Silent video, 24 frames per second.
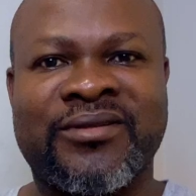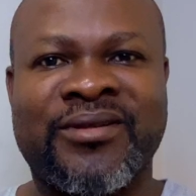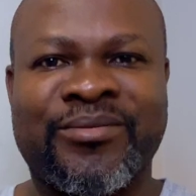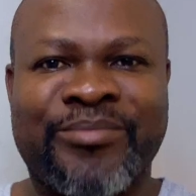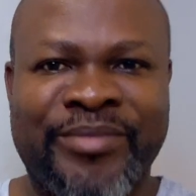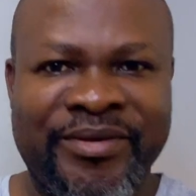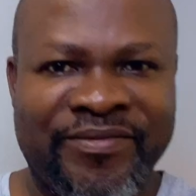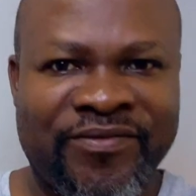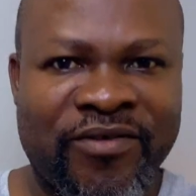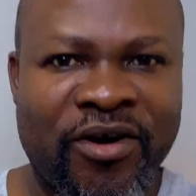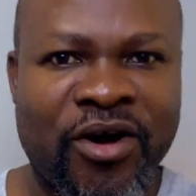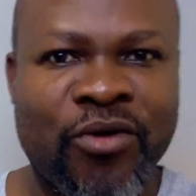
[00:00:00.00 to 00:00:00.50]

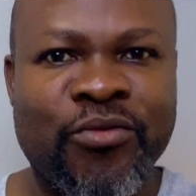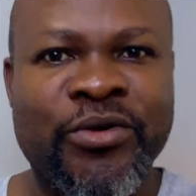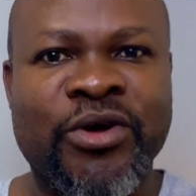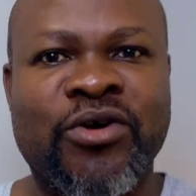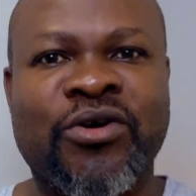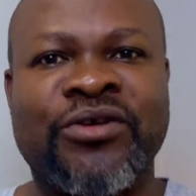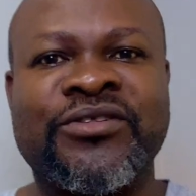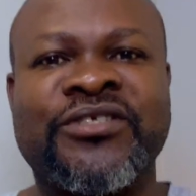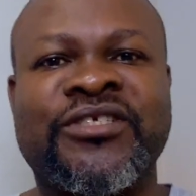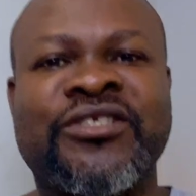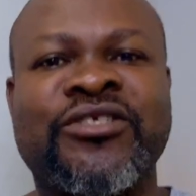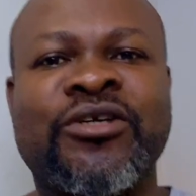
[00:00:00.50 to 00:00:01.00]
Before we
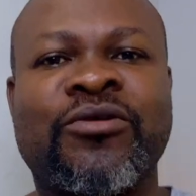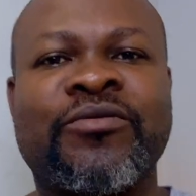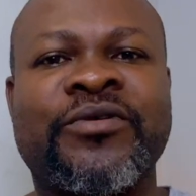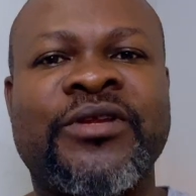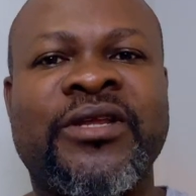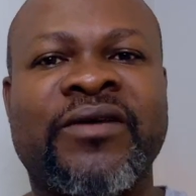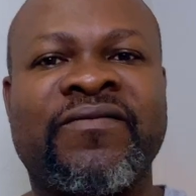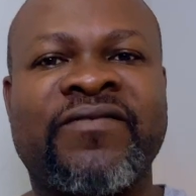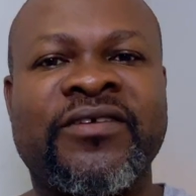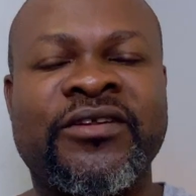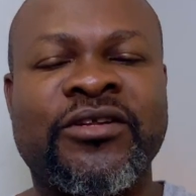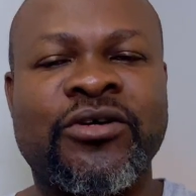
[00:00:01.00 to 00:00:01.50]
continue with
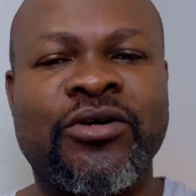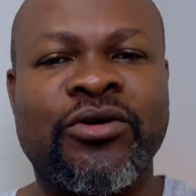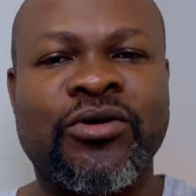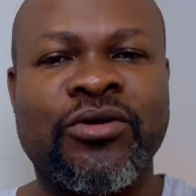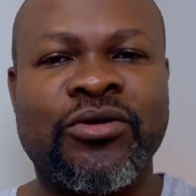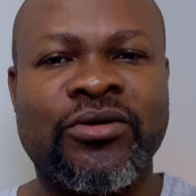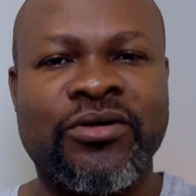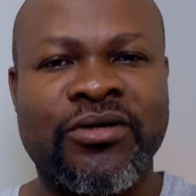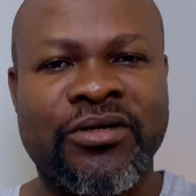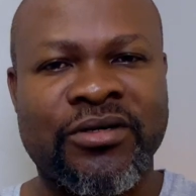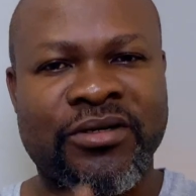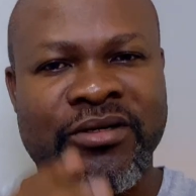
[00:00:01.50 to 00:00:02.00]
the
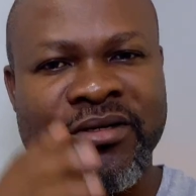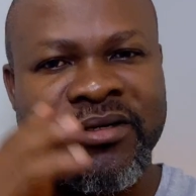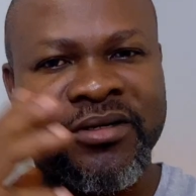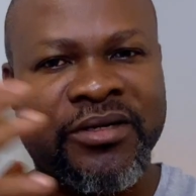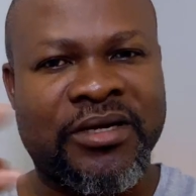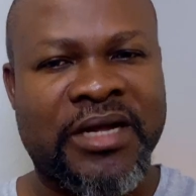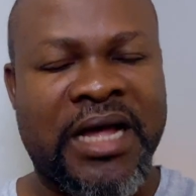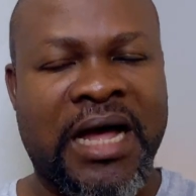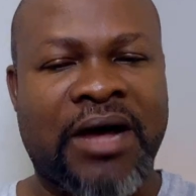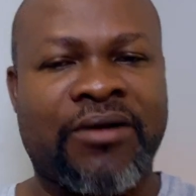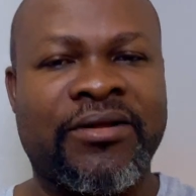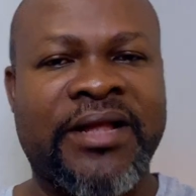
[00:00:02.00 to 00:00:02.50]
video,
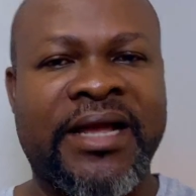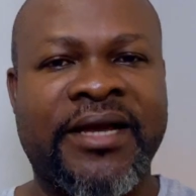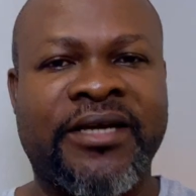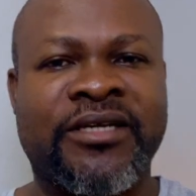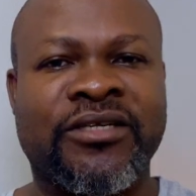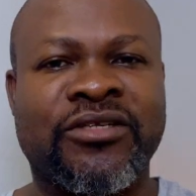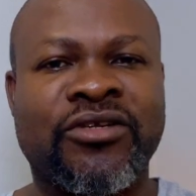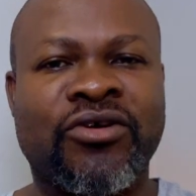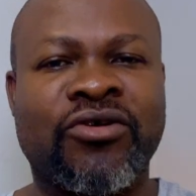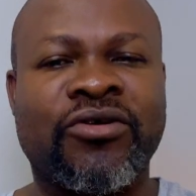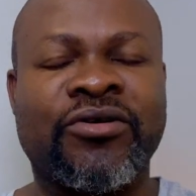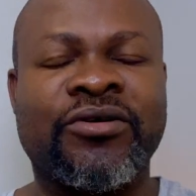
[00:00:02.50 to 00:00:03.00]
I would like to
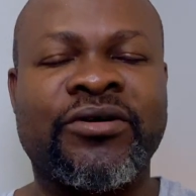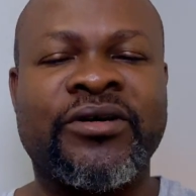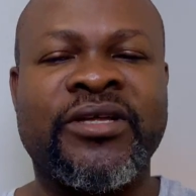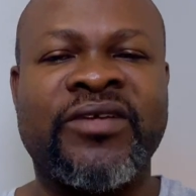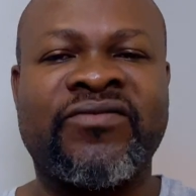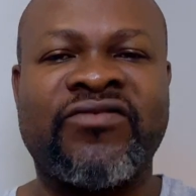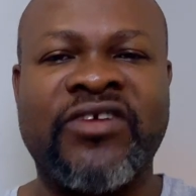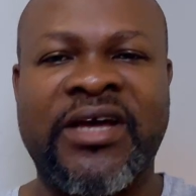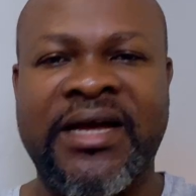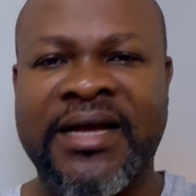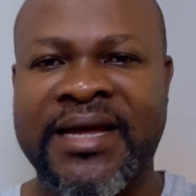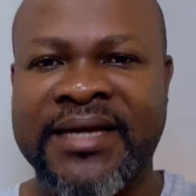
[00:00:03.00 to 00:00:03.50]
know
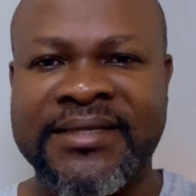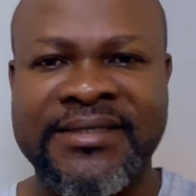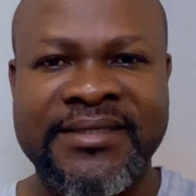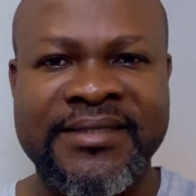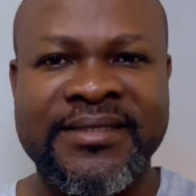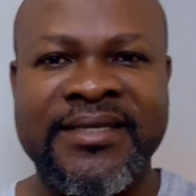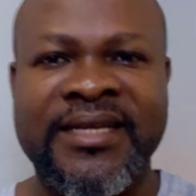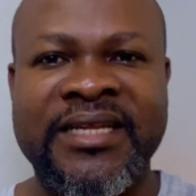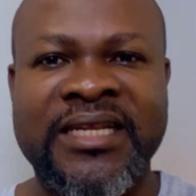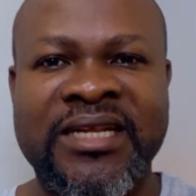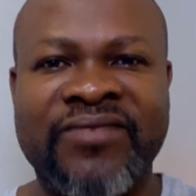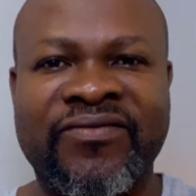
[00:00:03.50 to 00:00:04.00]
if you are
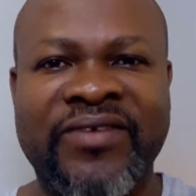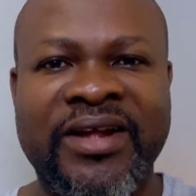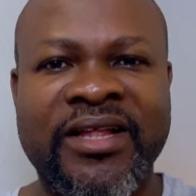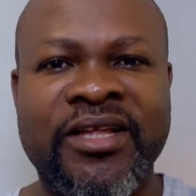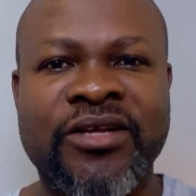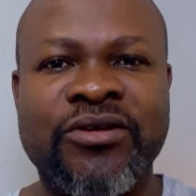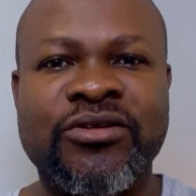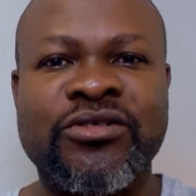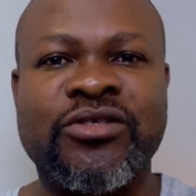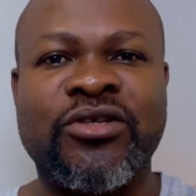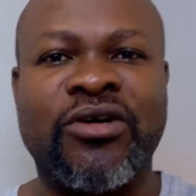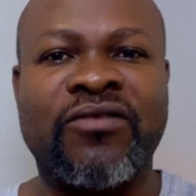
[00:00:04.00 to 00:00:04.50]
getting any
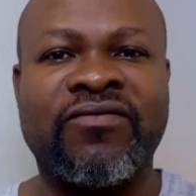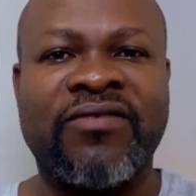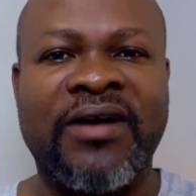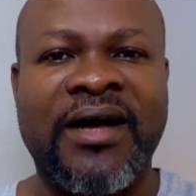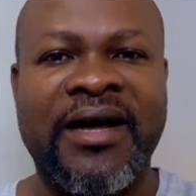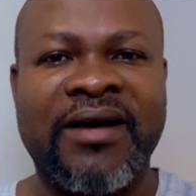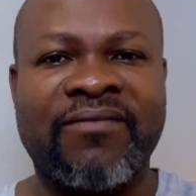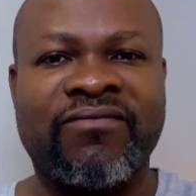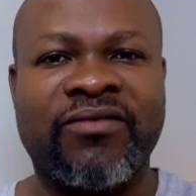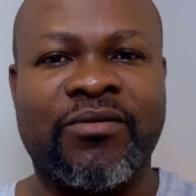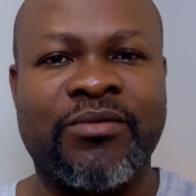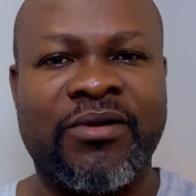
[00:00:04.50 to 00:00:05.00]
value so
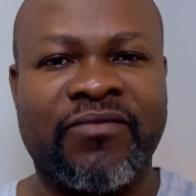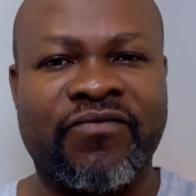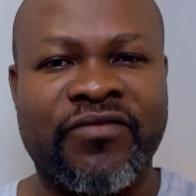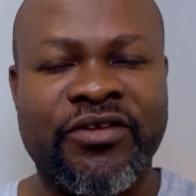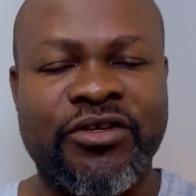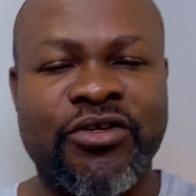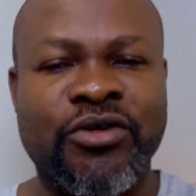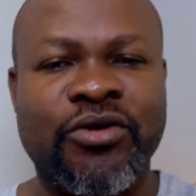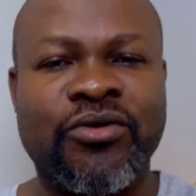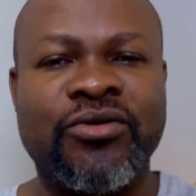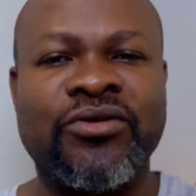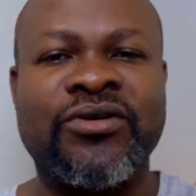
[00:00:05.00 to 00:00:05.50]
far from the
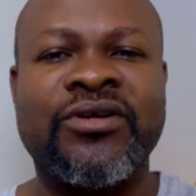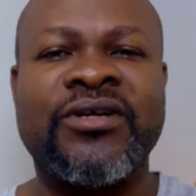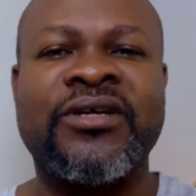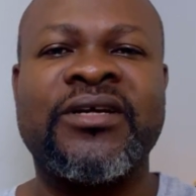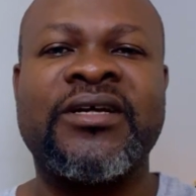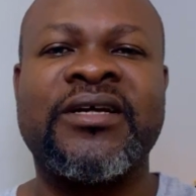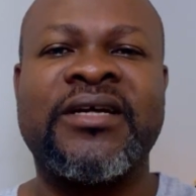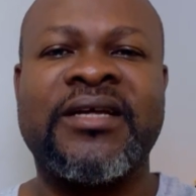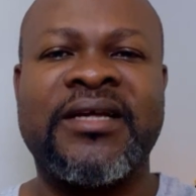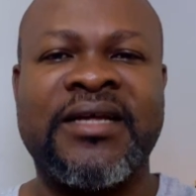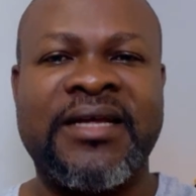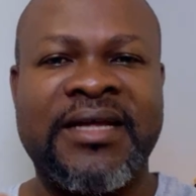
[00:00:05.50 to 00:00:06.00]
video.
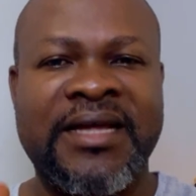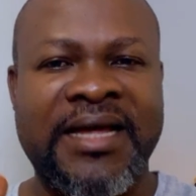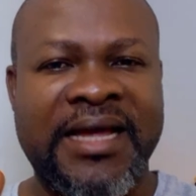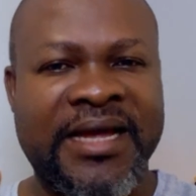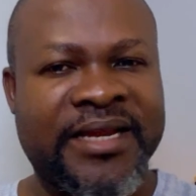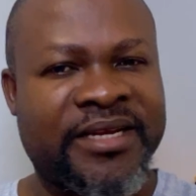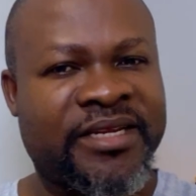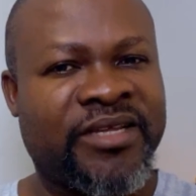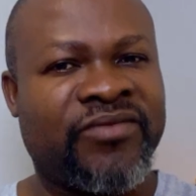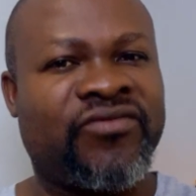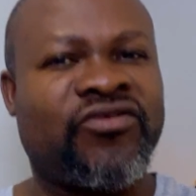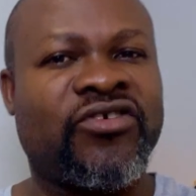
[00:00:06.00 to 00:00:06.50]

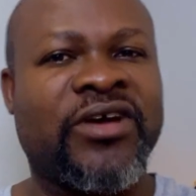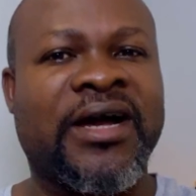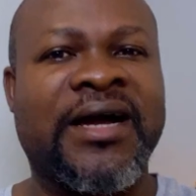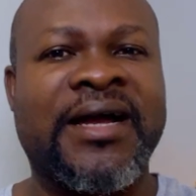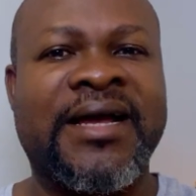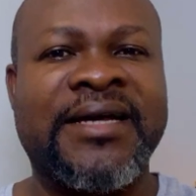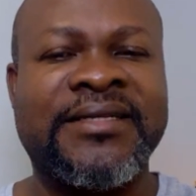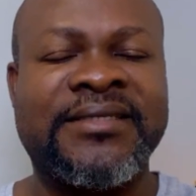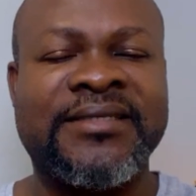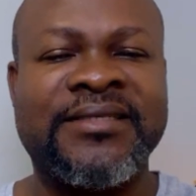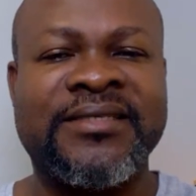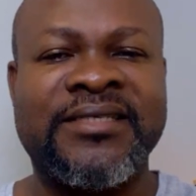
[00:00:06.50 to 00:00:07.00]
And if you are
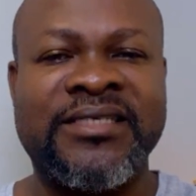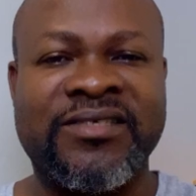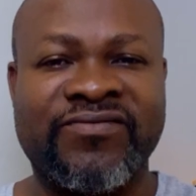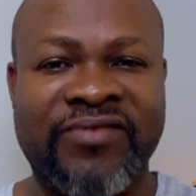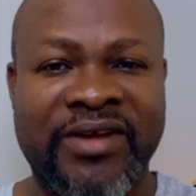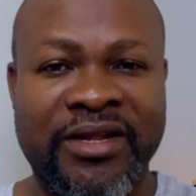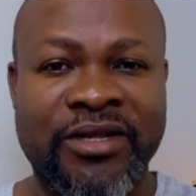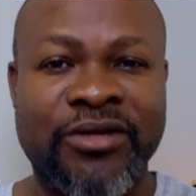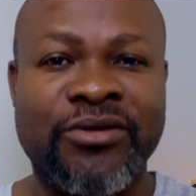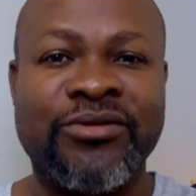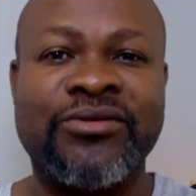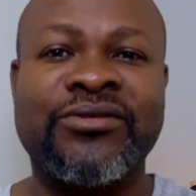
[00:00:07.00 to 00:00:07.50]
getting this
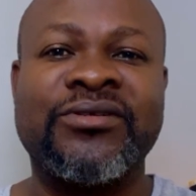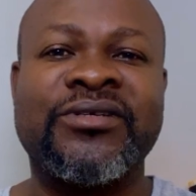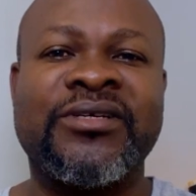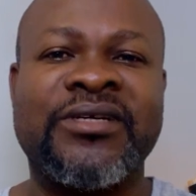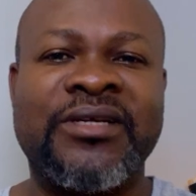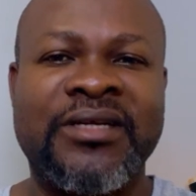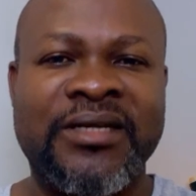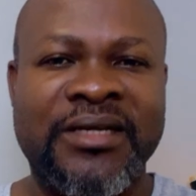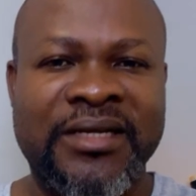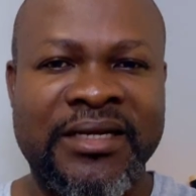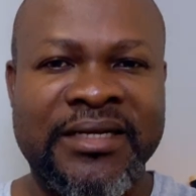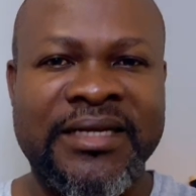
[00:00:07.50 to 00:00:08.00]
value,
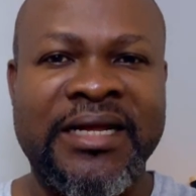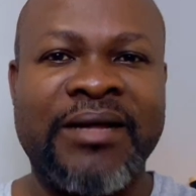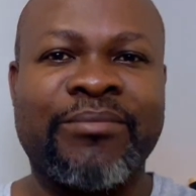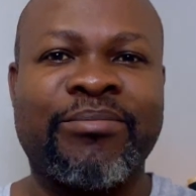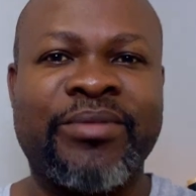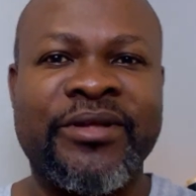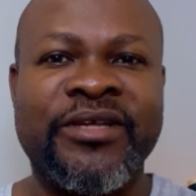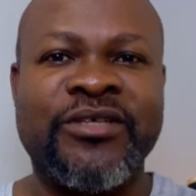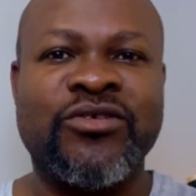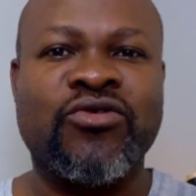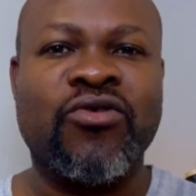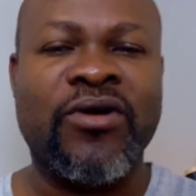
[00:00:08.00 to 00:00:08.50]
then
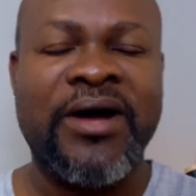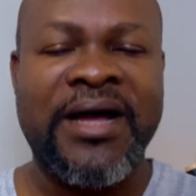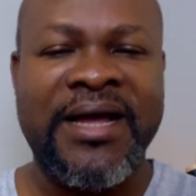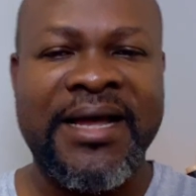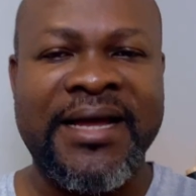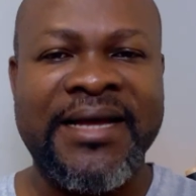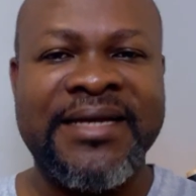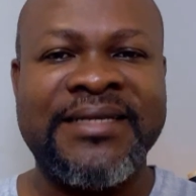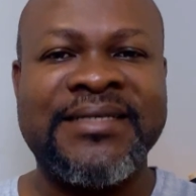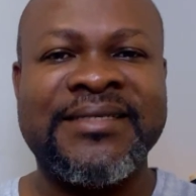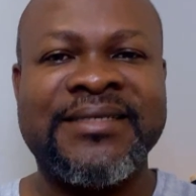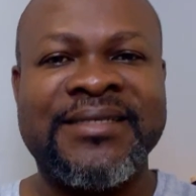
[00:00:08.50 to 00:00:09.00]
please go
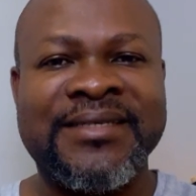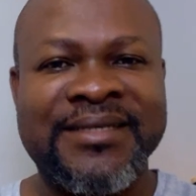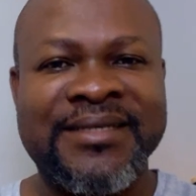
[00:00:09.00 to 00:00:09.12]
ahead